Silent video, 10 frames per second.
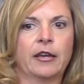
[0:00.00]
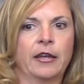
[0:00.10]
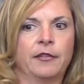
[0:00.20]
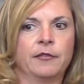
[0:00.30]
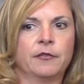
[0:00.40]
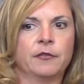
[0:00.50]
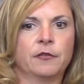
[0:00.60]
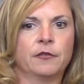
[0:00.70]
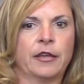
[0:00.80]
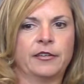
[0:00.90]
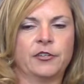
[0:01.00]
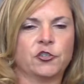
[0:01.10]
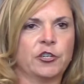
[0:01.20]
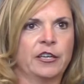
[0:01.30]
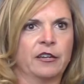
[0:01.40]
and they
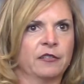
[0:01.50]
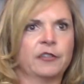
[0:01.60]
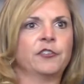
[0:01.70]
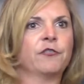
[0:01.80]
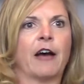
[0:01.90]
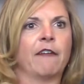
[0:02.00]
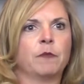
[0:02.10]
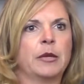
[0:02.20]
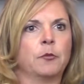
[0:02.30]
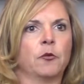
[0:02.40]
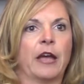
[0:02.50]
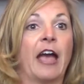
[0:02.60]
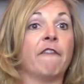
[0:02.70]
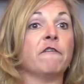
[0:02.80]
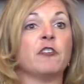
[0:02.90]
teach you to get at least 5 people that
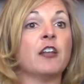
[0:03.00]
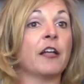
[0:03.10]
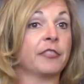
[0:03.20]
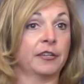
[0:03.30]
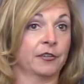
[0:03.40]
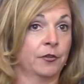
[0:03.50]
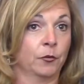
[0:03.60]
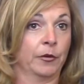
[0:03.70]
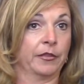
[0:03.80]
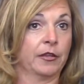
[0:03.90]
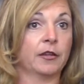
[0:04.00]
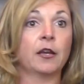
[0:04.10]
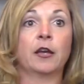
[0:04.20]
have nothing to do with it,